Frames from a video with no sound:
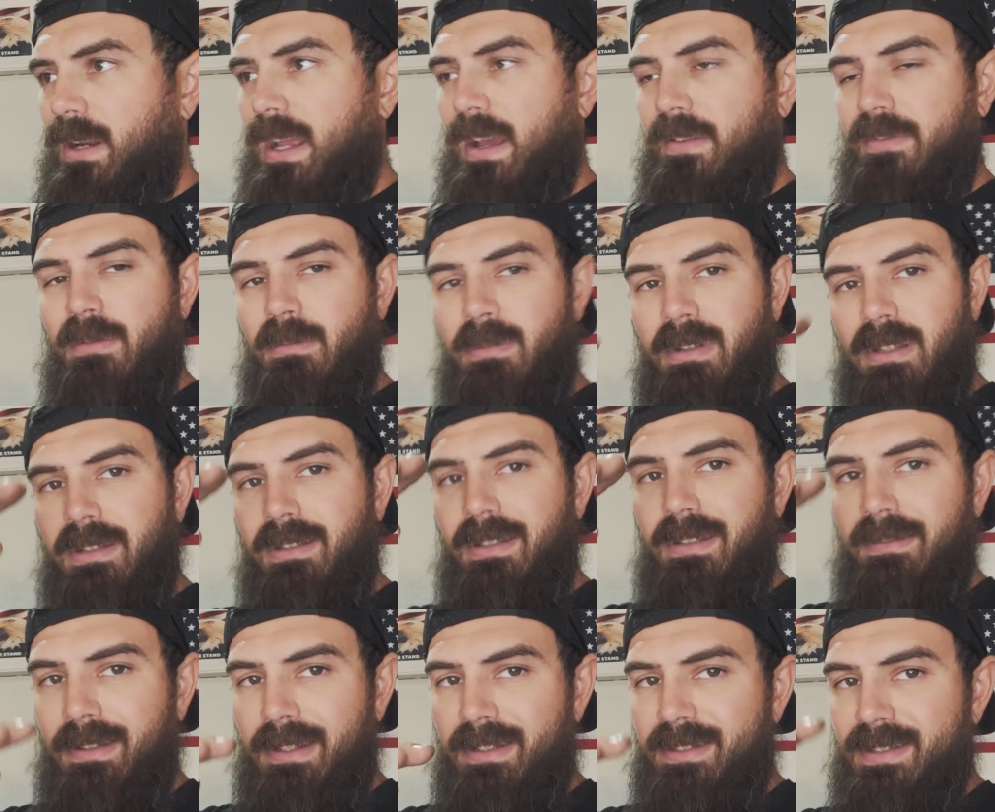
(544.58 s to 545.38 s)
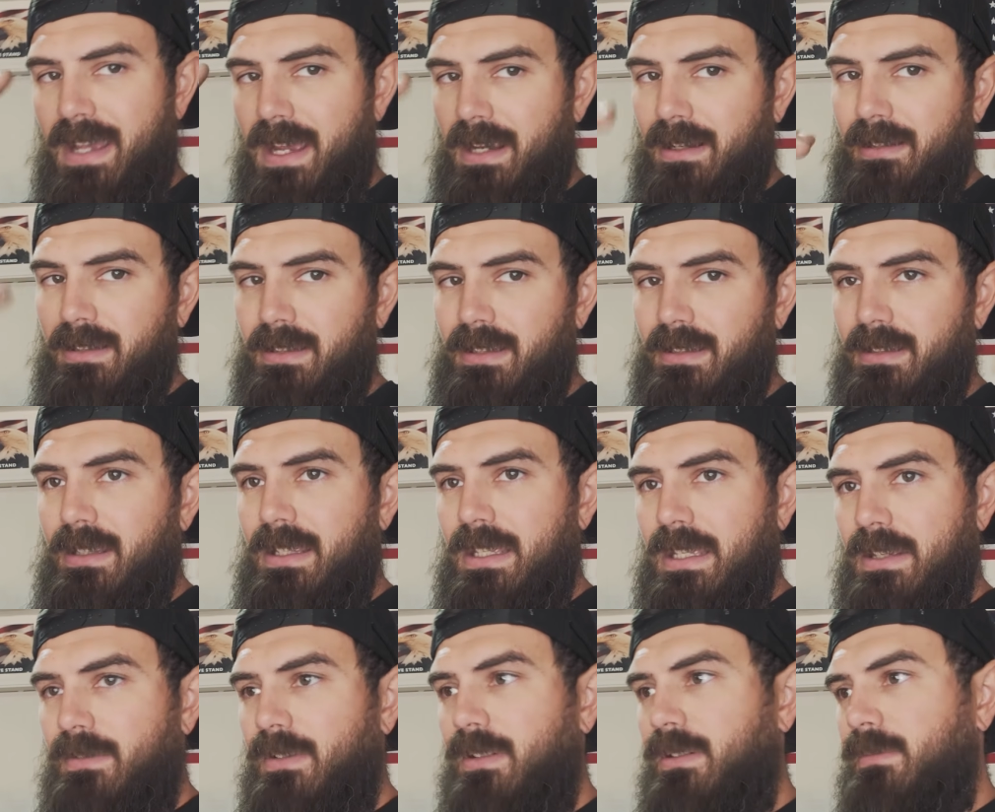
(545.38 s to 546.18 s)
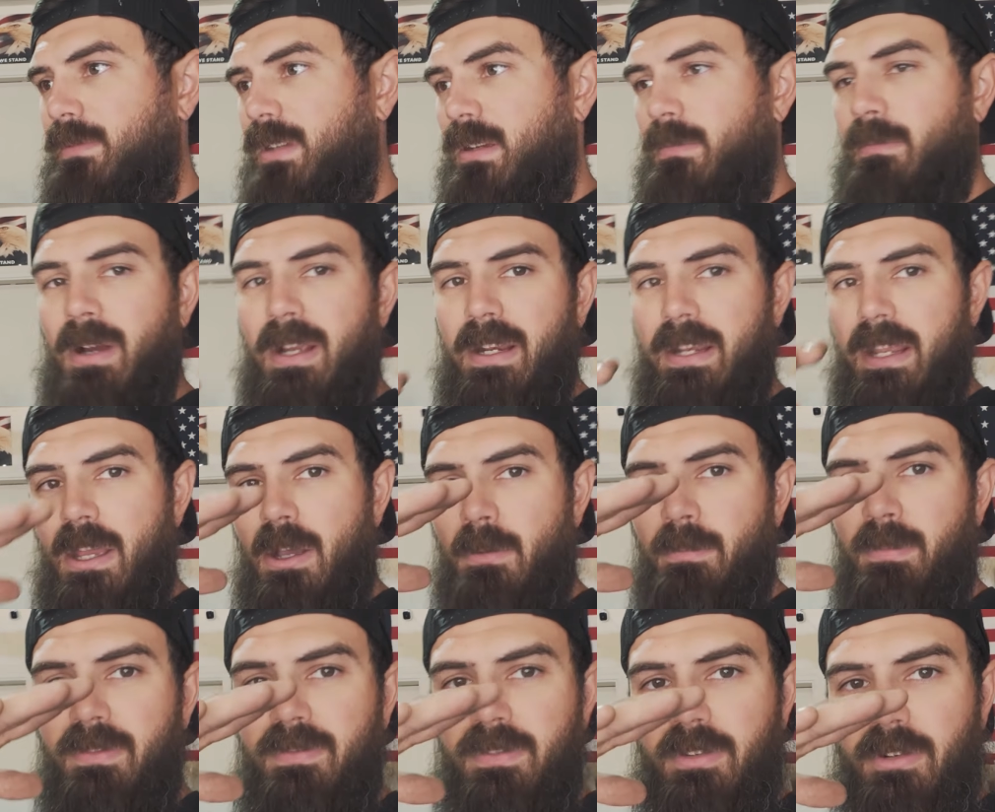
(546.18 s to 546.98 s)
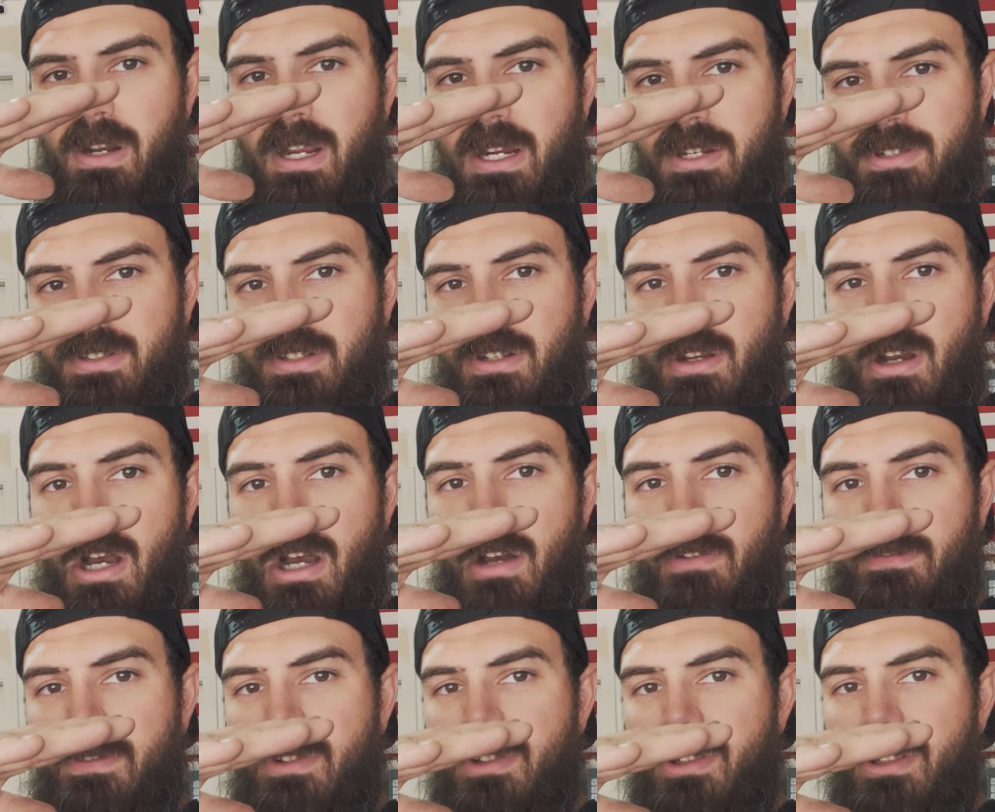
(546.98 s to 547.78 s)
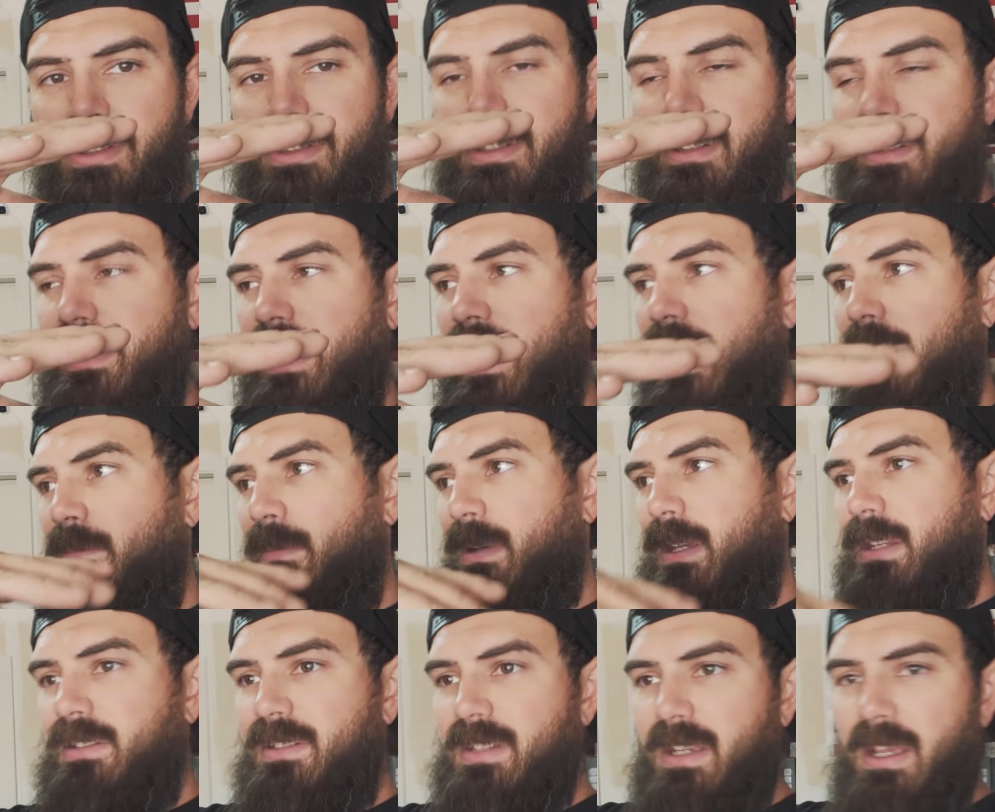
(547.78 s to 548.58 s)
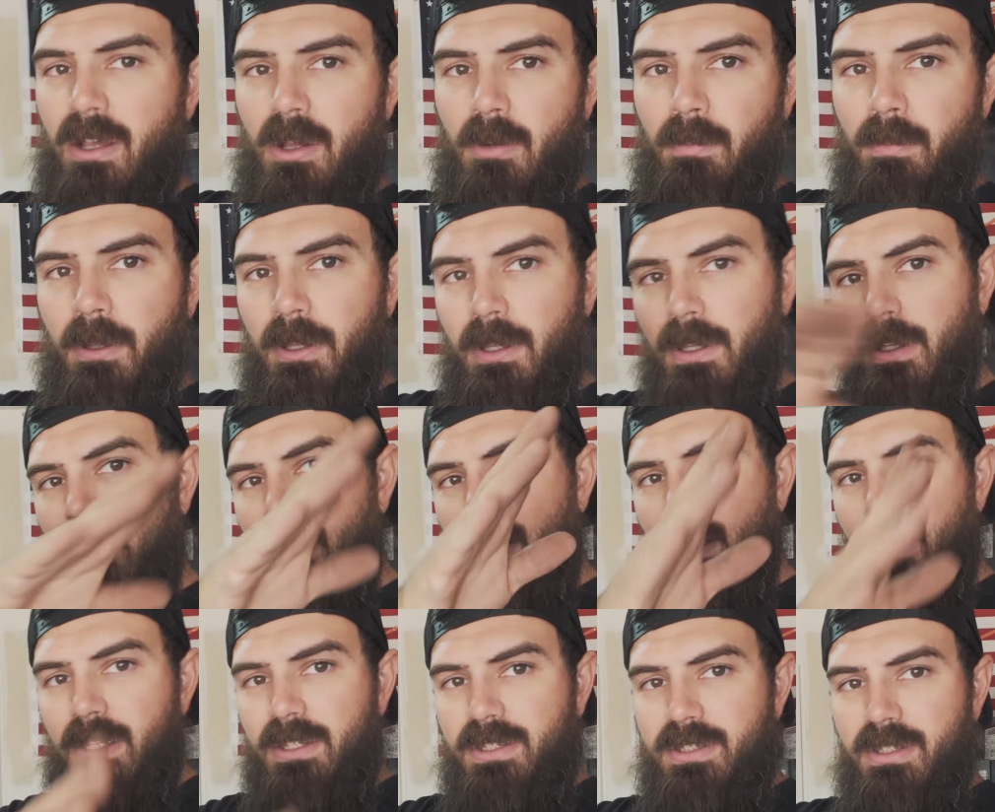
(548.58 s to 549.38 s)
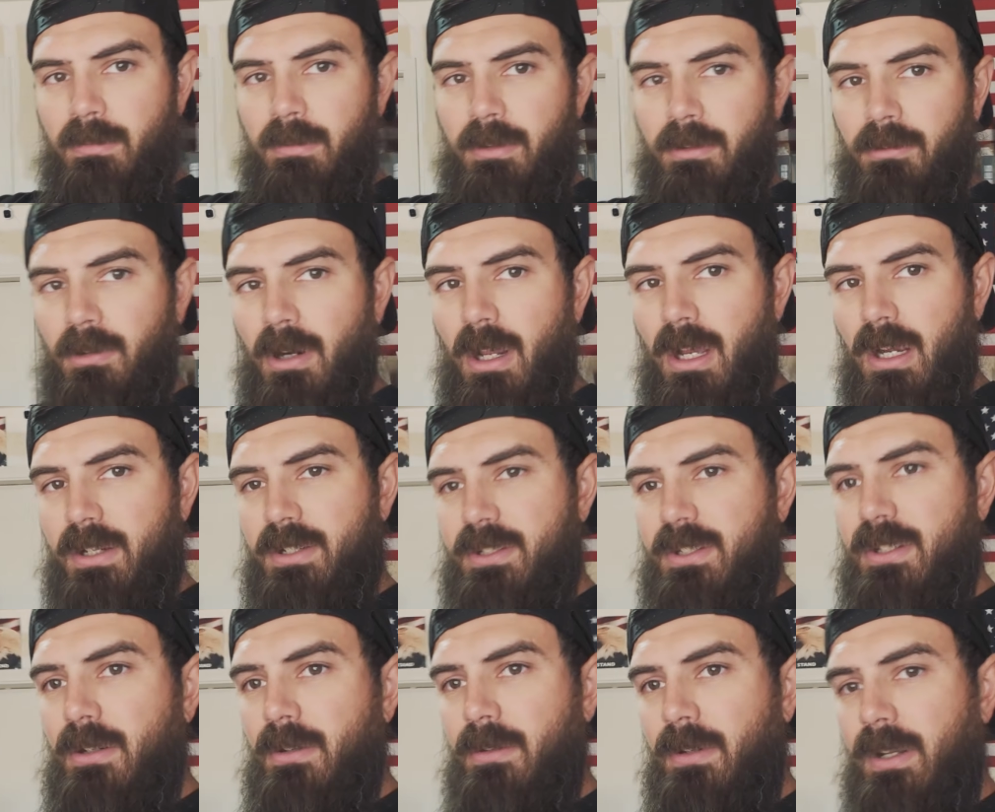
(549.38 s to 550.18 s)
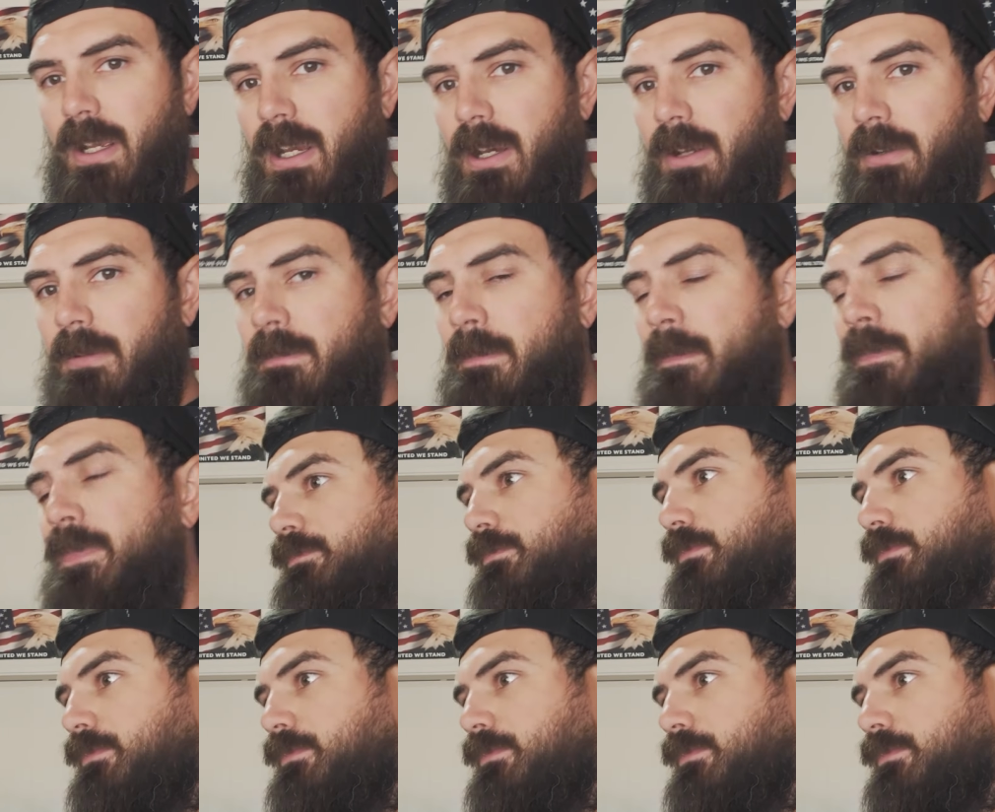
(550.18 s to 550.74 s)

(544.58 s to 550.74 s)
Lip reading: have to be exactly even. It might help if they're actually off just a tad bit to help some of the rocks go down.